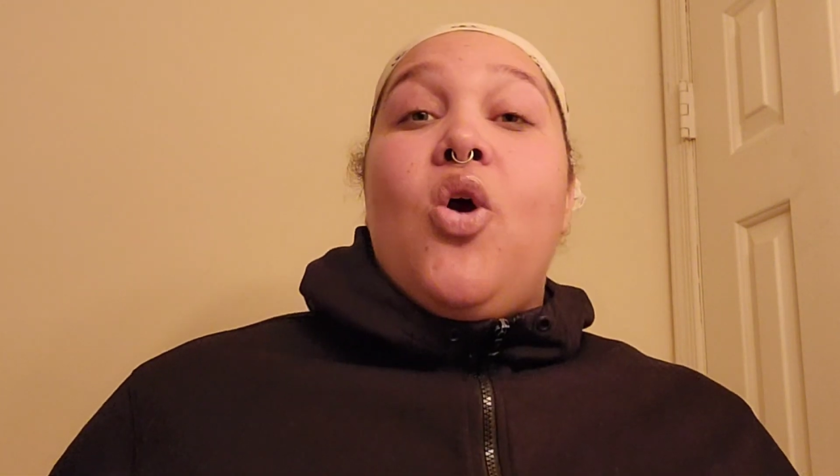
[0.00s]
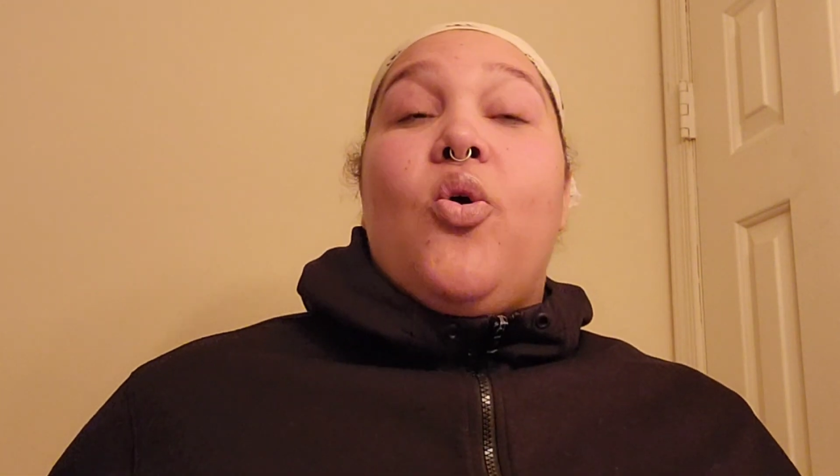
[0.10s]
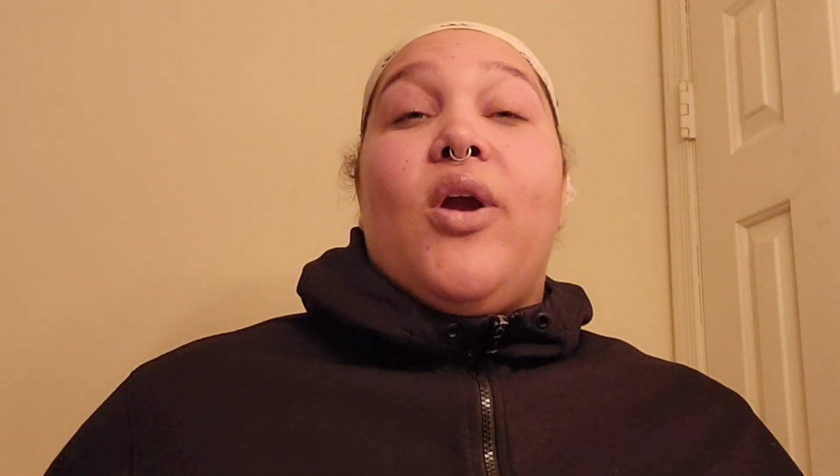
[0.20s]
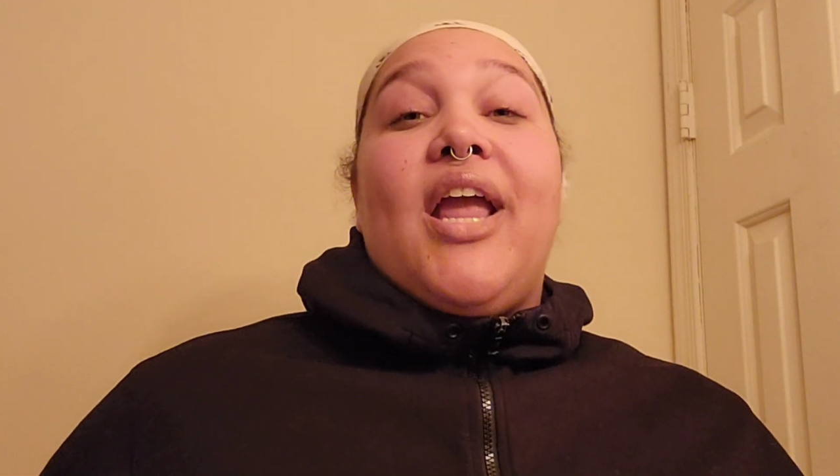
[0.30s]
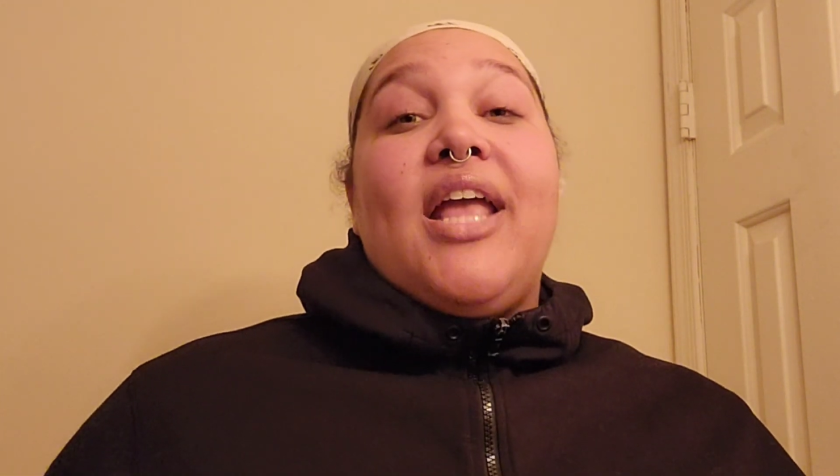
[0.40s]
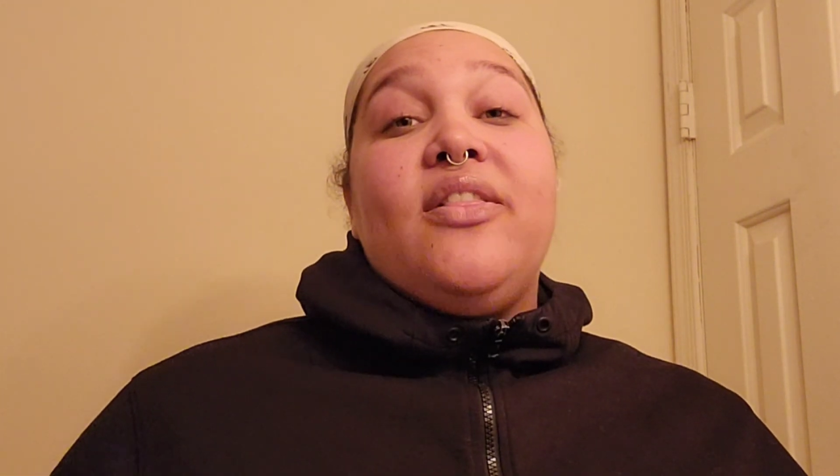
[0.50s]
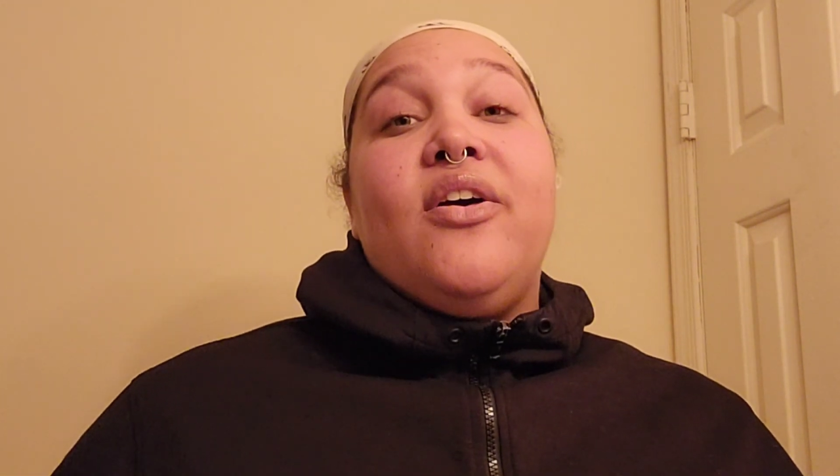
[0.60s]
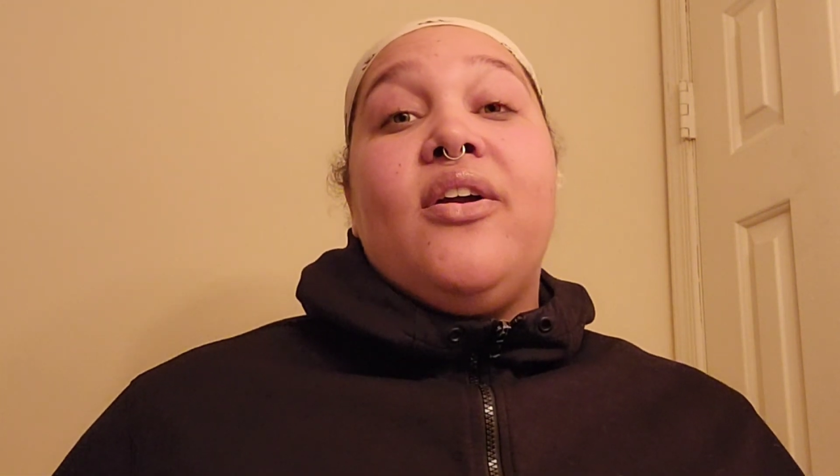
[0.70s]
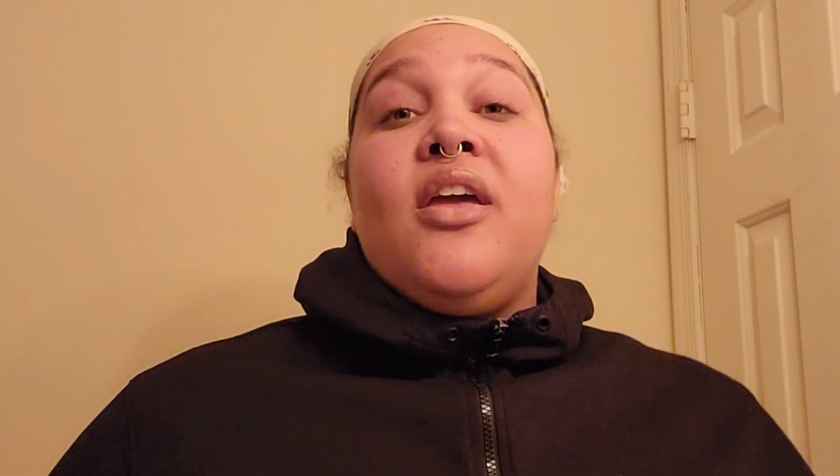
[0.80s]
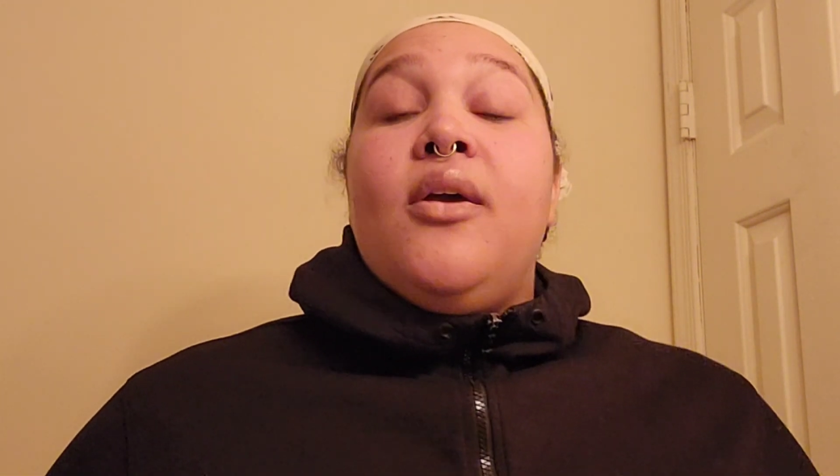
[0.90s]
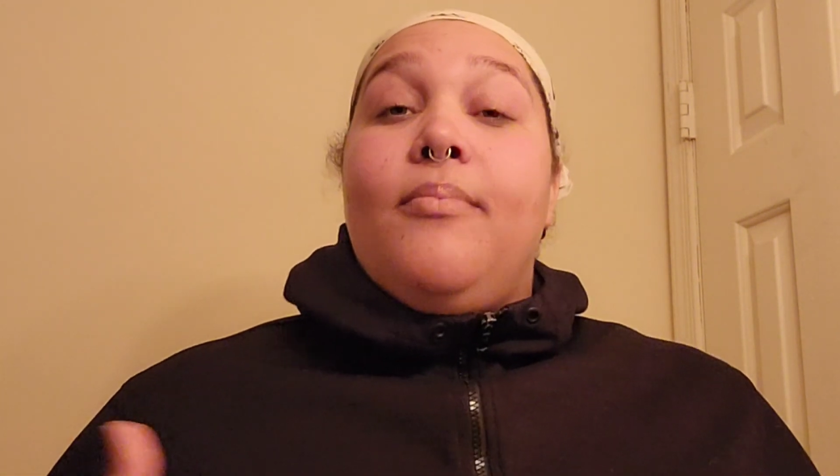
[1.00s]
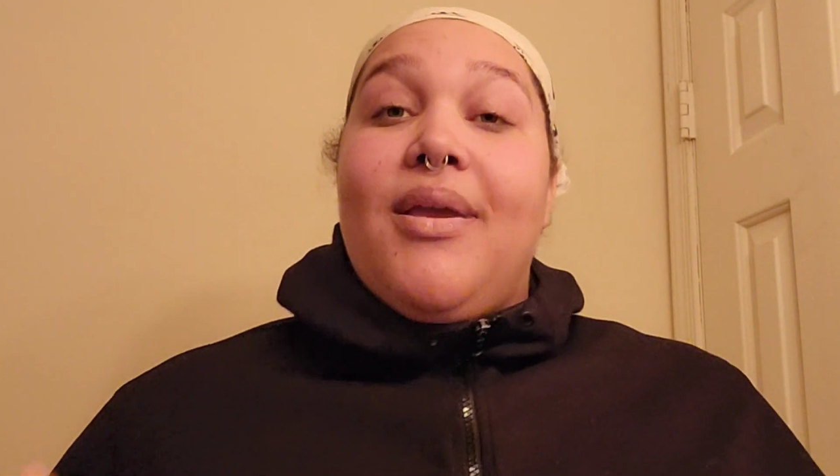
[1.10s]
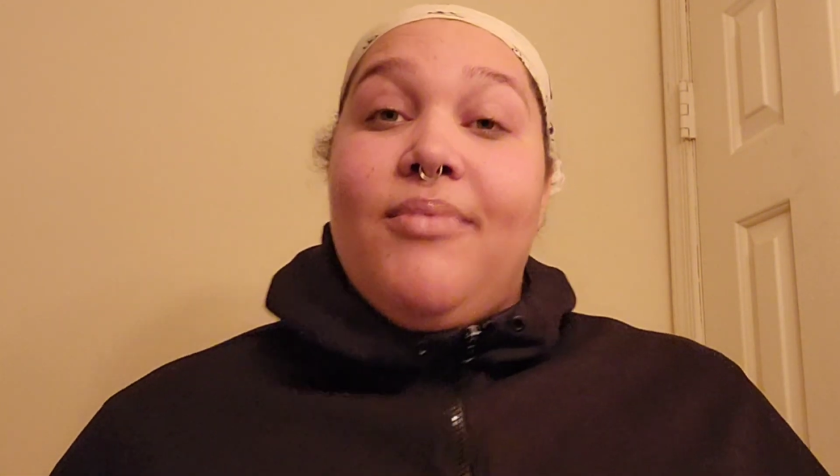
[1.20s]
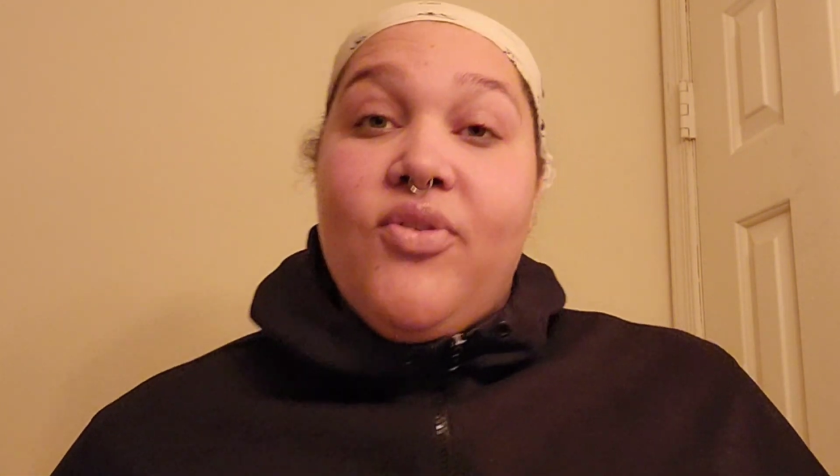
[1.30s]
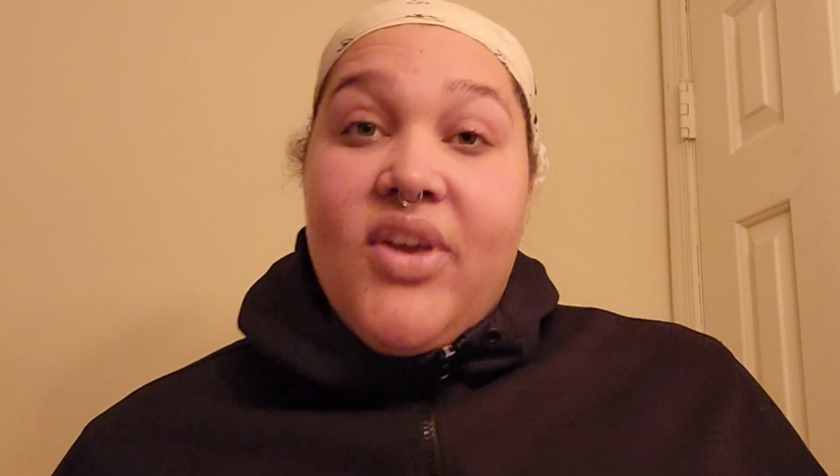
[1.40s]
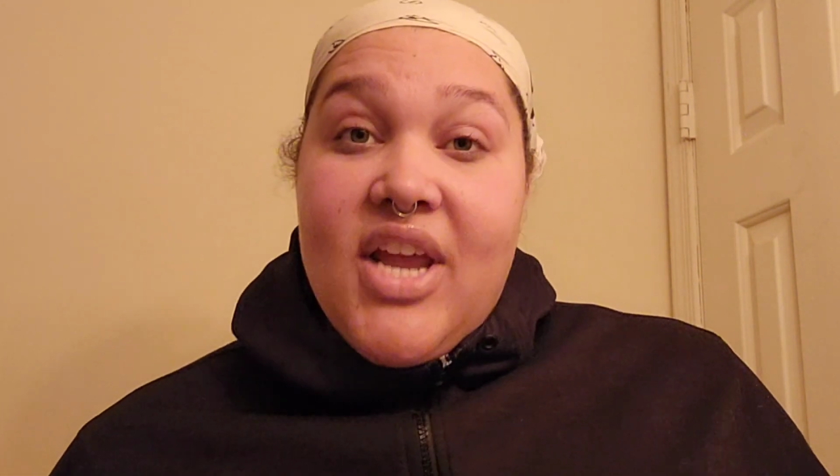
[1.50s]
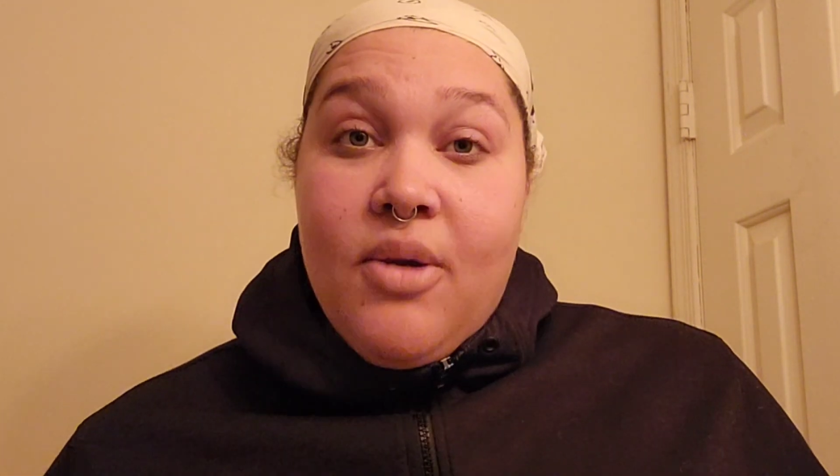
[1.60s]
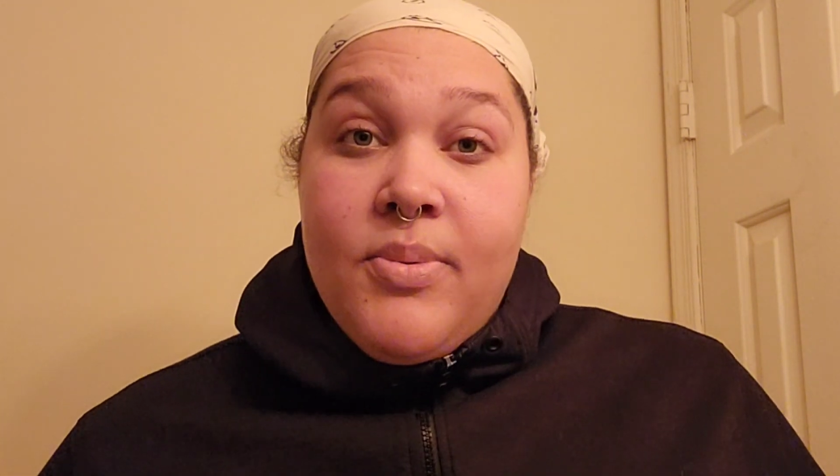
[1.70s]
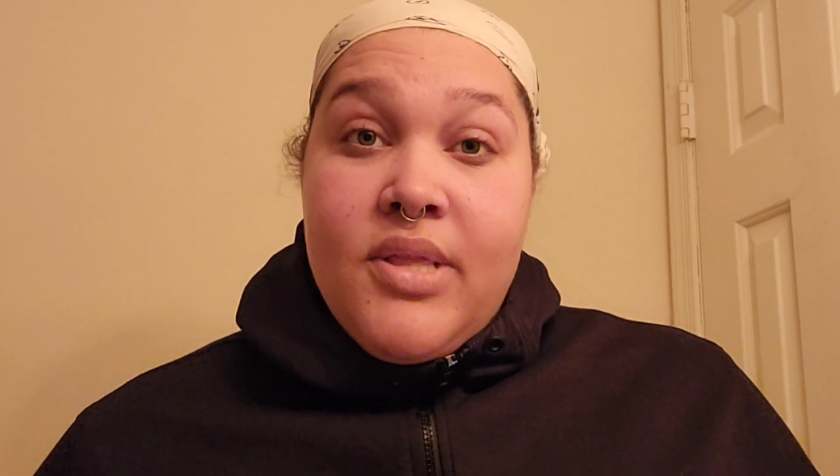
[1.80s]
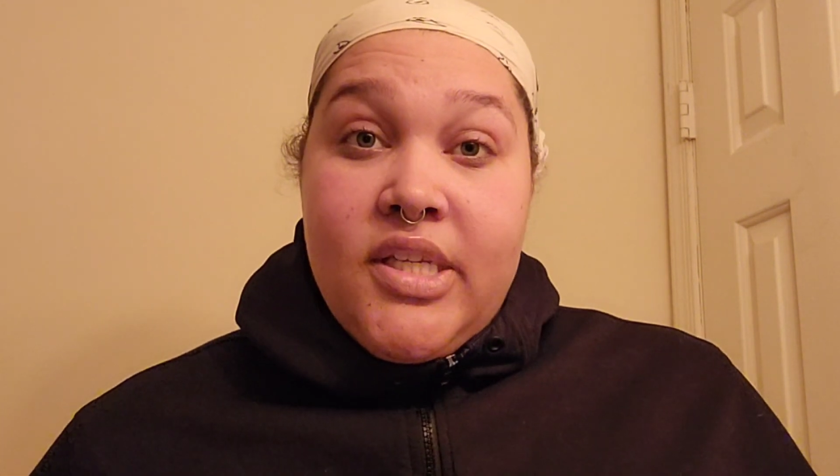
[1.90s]
Or, hey, look, maybe you can
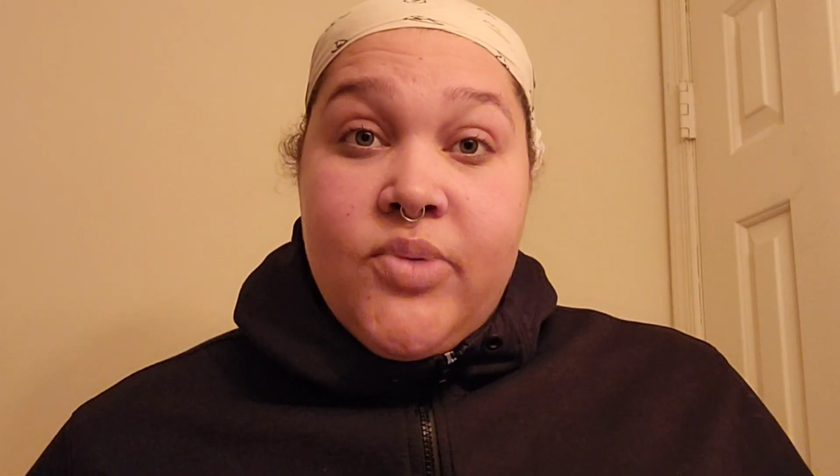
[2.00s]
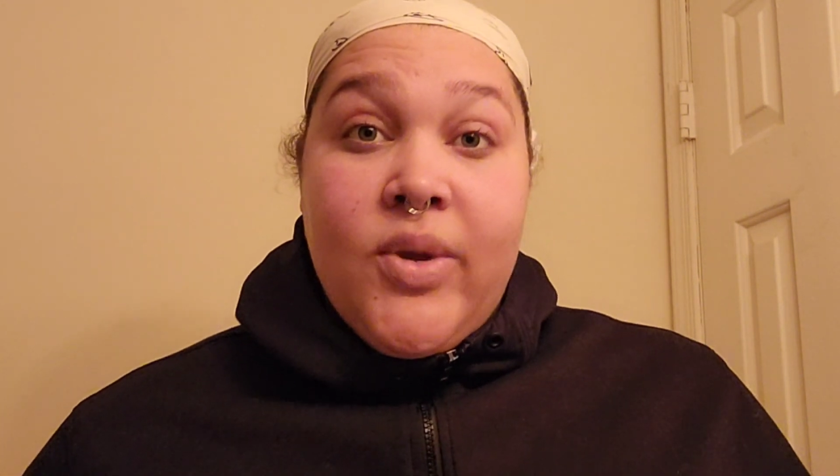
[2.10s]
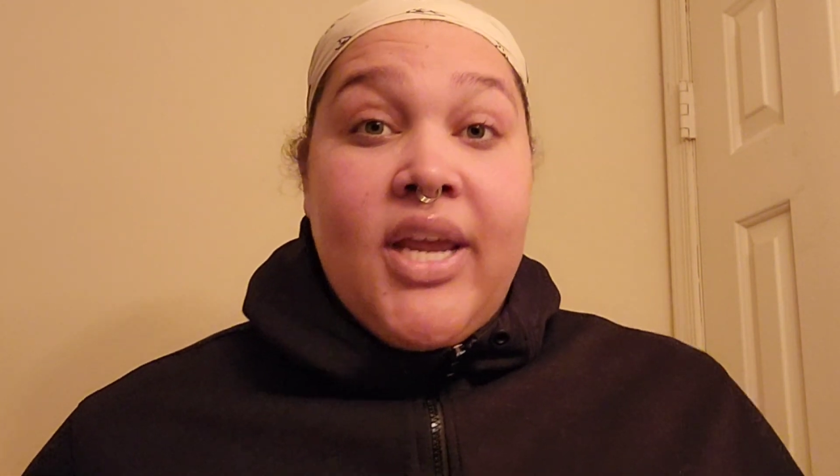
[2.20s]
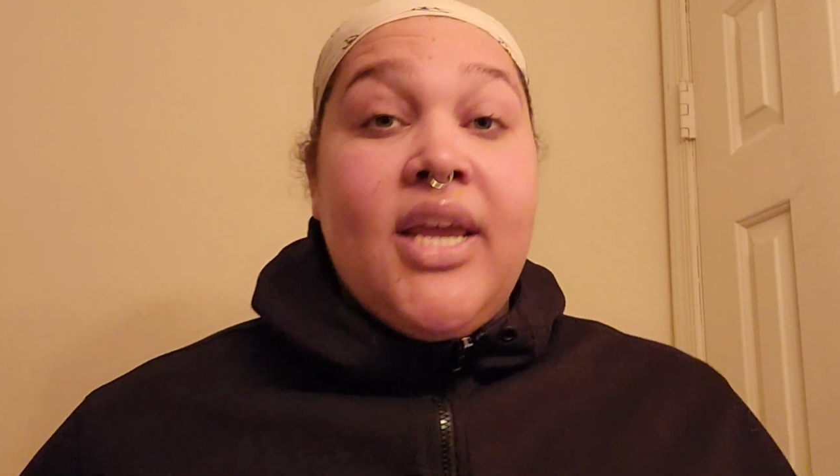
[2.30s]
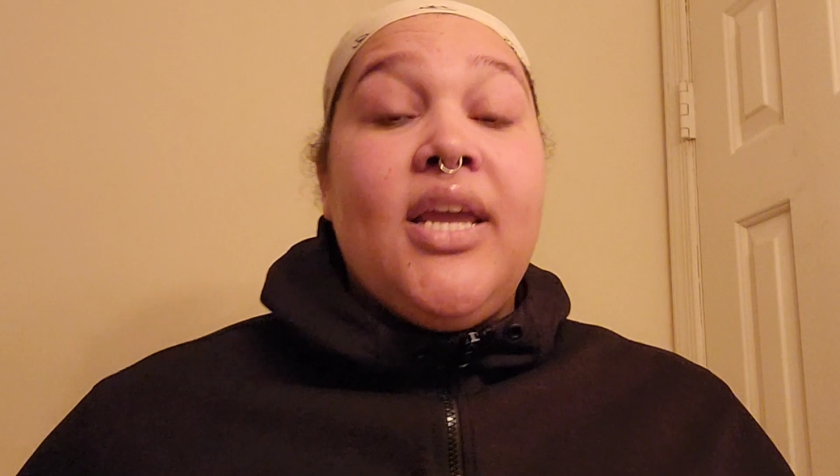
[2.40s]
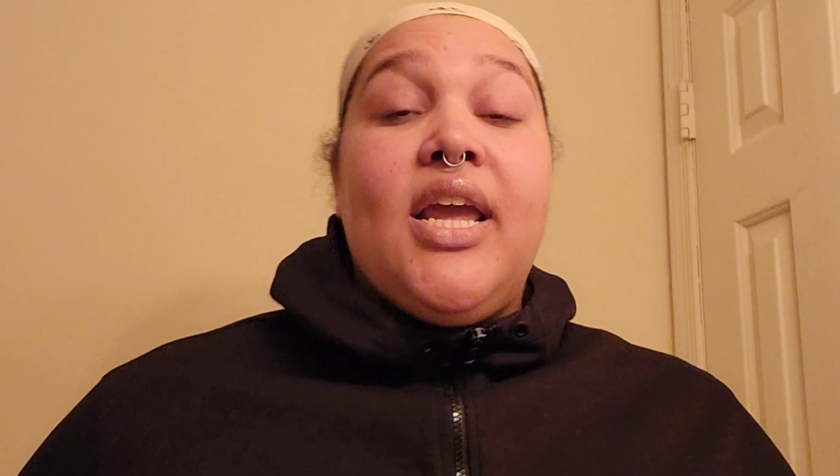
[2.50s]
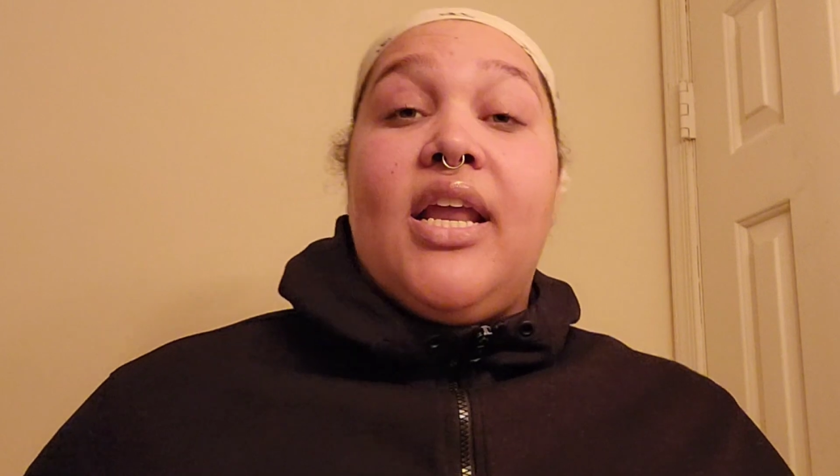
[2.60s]
help in this way.